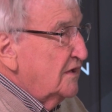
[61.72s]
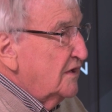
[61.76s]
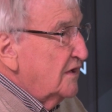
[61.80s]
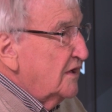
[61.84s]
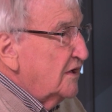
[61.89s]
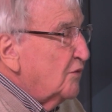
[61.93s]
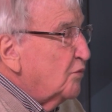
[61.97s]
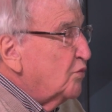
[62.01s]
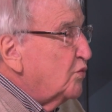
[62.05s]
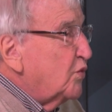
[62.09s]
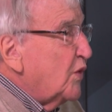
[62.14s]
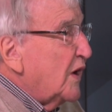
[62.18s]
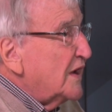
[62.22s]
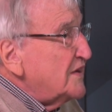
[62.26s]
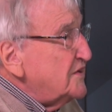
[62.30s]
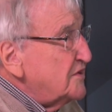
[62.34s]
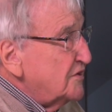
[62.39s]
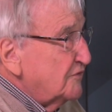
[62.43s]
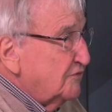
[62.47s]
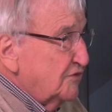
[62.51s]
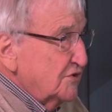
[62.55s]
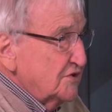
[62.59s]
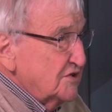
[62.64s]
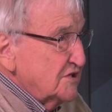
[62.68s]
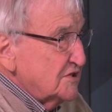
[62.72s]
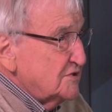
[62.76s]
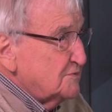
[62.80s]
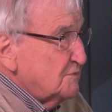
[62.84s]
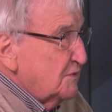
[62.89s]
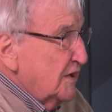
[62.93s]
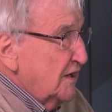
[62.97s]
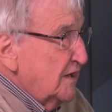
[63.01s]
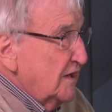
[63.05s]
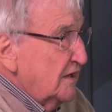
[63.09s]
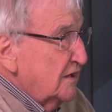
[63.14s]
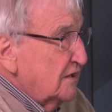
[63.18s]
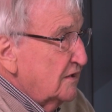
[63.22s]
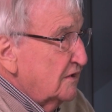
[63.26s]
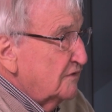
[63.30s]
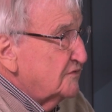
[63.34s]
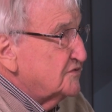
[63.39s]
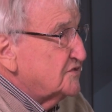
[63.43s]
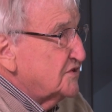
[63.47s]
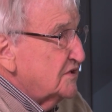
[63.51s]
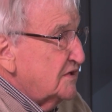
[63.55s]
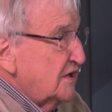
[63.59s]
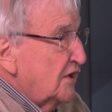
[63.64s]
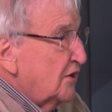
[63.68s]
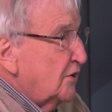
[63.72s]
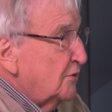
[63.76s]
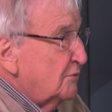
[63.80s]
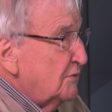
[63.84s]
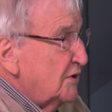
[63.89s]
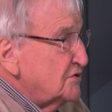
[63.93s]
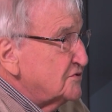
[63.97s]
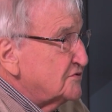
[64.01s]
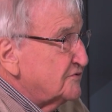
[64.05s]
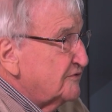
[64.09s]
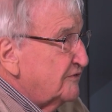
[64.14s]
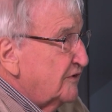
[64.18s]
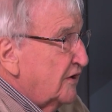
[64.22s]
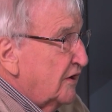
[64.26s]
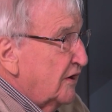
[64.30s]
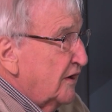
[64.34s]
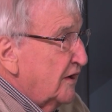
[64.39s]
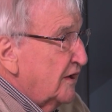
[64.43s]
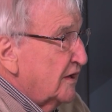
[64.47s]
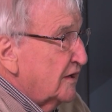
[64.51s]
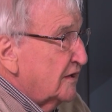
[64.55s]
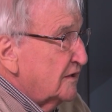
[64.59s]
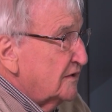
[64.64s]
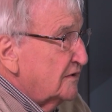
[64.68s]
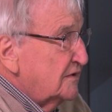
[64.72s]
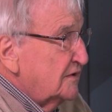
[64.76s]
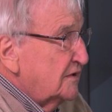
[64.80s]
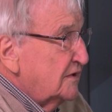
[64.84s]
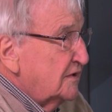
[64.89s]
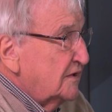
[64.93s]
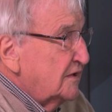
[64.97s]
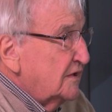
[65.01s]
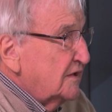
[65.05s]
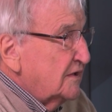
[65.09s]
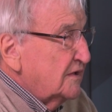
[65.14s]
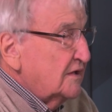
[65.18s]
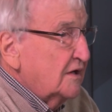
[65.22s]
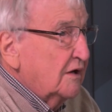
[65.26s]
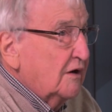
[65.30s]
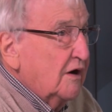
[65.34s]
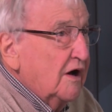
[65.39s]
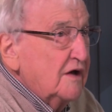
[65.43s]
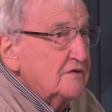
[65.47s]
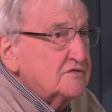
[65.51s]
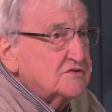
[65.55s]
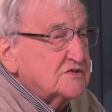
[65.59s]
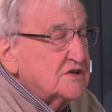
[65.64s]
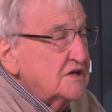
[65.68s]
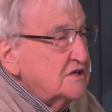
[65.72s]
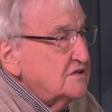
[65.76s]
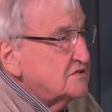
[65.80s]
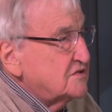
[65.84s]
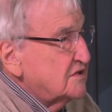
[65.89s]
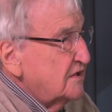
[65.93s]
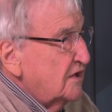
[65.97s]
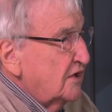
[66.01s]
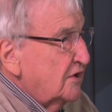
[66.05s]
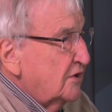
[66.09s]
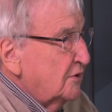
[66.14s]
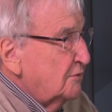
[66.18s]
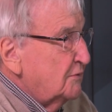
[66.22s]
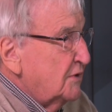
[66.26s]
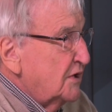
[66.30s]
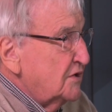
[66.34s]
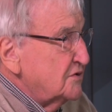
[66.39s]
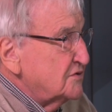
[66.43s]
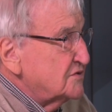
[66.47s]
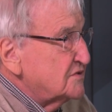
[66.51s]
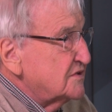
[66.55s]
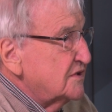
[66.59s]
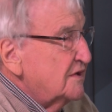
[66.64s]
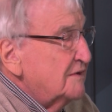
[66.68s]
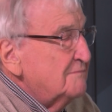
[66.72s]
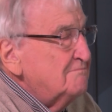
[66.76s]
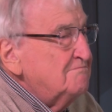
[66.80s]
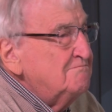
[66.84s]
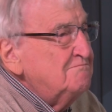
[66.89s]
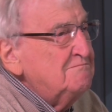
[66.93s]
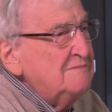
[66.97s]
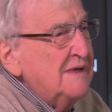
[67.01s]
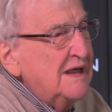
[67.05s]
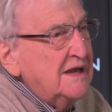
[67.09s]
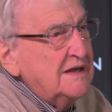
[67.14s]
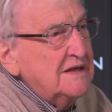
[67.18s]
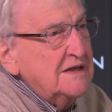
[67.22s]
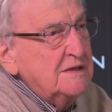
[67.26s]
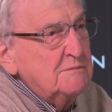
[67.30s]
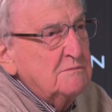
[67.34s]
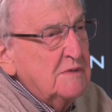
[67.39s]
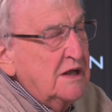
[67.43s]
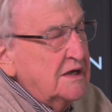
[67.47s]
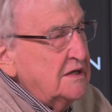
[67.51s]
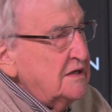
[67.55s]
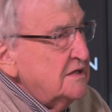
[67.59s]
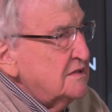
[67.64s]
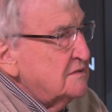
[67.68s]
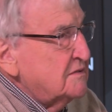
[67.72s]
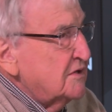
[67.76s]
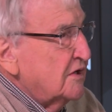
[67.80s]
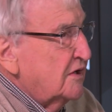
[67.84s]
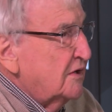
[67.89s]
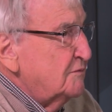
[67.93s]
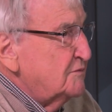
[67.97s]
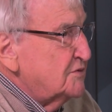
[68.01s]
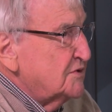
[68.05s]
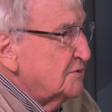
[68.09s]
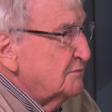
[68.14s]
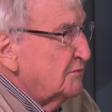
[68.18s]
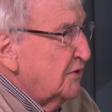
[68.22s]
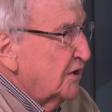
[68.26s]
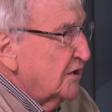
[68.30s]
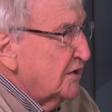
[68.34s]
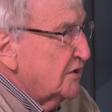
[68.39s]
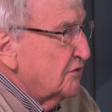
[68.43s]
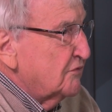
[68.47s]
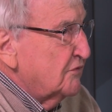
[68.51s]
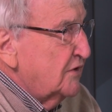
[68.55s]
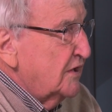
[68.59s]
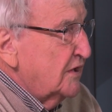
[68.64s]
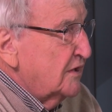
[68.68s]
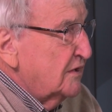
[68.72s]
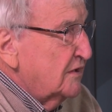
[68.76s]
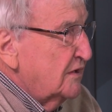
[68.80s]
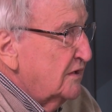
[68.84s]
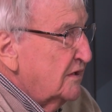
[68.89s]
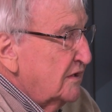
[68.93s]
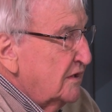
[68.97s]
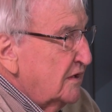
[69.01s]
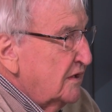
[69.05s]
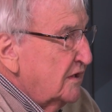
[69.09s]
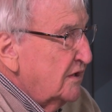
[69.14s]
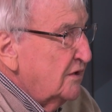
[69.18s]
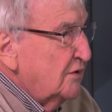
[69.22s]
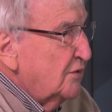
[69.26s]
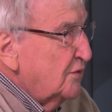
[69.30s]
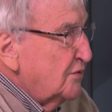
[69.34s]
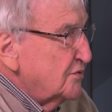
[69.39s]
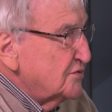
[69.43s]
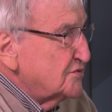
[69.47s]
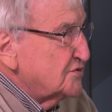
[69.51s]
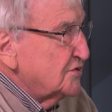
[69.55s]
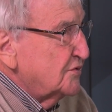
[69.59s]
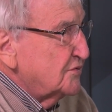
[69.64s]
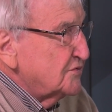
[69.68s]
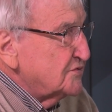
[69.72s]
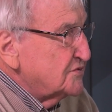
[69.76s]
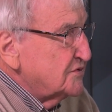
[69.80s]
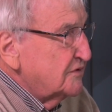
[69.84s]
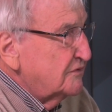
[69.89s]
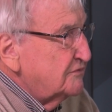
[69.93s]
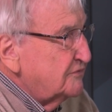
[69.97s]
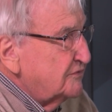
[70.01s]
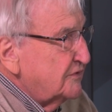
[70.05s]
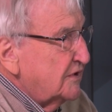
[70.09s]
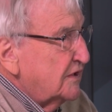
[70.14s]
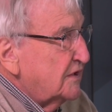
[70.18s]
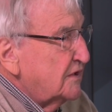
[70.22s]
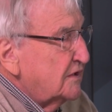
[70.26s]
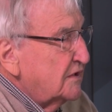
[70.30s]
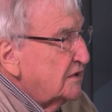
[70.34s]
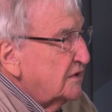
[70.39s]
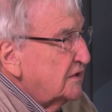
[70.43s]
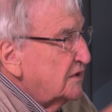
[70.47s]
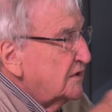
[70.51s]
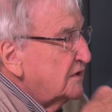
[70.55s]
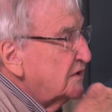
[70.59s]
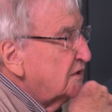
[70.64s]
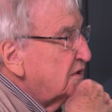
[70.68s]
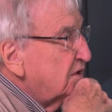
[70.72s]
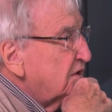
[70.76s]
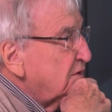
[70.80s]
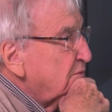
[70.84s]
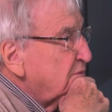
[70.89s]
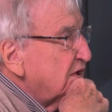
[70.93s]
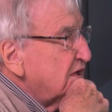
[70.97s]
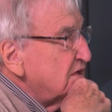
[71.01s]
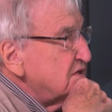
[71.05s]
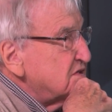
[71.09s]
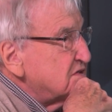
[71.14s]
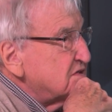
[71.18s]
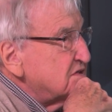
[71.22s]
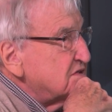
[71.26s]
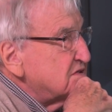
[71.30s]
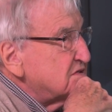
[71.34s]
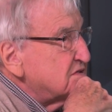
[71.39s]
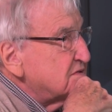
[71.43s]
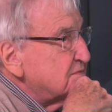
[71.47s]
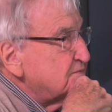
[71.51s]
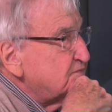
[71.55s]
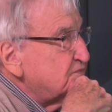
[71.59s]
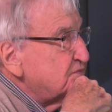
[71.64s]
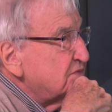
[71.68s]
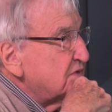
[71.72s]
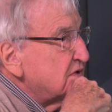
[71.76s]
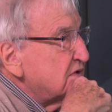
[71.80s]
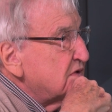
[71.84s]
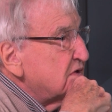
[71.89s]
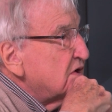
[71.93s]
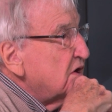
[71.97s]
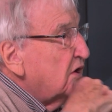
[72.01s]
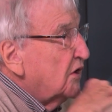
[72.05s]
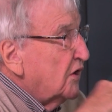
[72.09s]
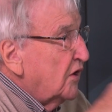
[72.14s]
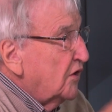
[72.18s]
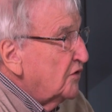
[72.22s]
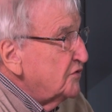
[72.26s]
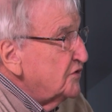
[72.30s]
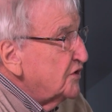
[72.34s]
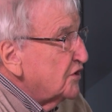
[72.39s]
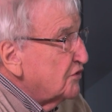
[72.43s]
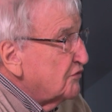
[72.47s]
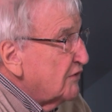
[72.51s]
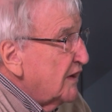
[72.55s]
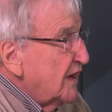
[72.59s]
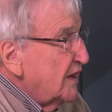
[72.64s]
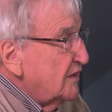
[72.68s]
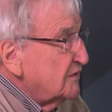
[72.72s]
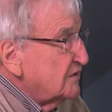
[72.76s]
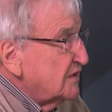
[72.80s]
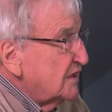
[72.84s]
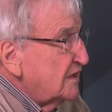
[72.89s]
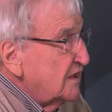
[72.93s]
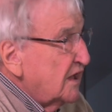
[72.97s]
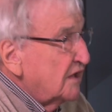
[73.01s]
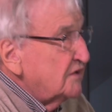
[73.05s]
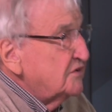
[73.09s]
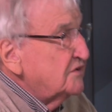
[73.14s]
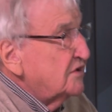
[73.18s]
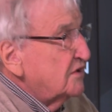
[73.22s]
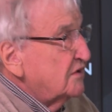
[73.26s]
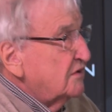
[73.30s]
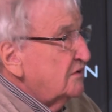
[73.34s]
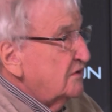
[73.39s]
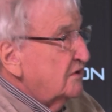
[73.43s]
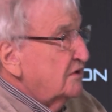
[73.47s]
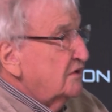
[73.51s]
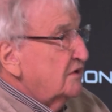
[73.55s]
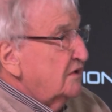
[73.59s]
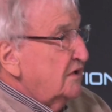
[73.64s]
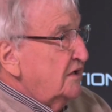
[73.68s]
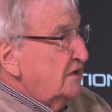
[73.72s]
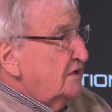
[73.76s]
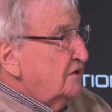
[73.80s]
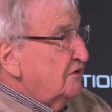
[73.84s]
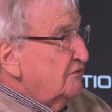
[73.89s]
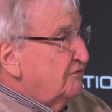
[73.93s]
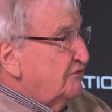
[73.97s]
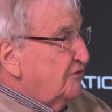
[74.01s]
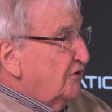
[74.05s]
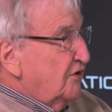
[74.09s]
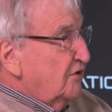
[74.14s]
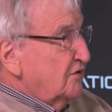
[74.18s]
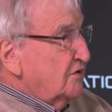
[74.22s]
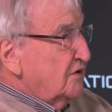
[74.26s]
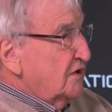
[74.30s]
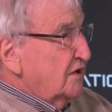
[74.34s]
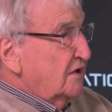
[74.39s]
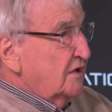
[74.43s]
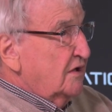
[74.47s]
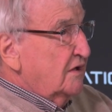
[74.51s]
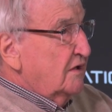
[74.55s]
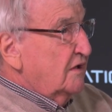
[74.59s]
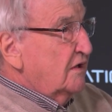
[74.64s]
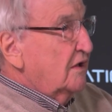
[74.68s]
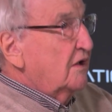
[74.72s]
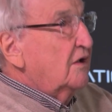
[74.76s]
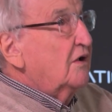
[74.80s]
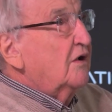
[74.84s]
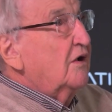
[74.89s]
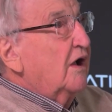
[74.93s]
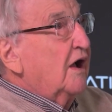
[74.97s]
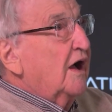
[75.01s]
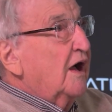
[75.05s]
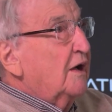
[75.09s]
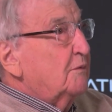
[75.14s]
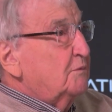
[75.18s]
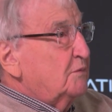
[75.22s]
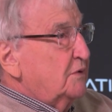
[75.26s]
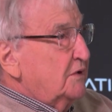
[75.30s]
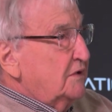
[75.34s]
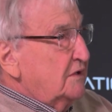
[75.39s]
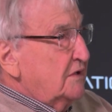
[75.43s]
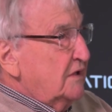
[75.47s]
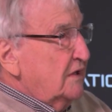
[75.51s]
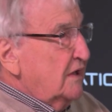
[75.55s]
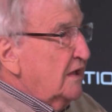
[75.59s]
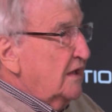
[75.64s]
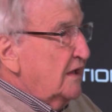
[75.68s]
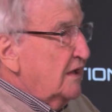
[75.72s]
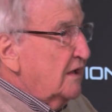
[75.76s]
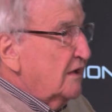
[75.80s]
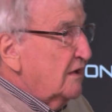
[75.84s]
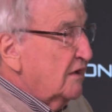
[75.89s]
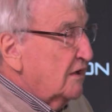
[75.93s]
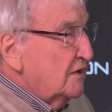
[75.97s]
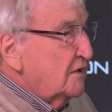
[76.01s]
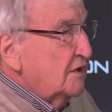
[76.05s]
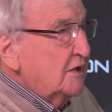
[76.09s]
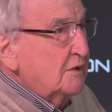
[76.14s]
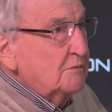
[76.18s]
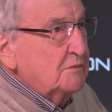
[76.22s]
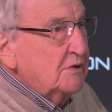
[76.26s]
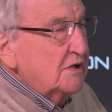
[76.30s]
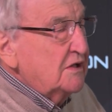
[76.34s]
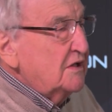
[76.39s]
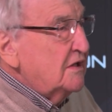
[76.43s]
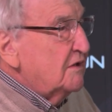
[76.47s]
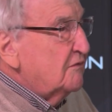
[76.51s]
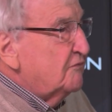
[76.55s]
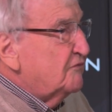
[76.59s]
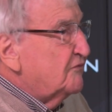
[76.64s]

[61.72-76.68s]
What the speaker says: a wonderful display of St Elmo's fire. Now, I've seen St Elmo's many, many times in my career in all sorts of places. On the ground at London, in the fog, up in the air. But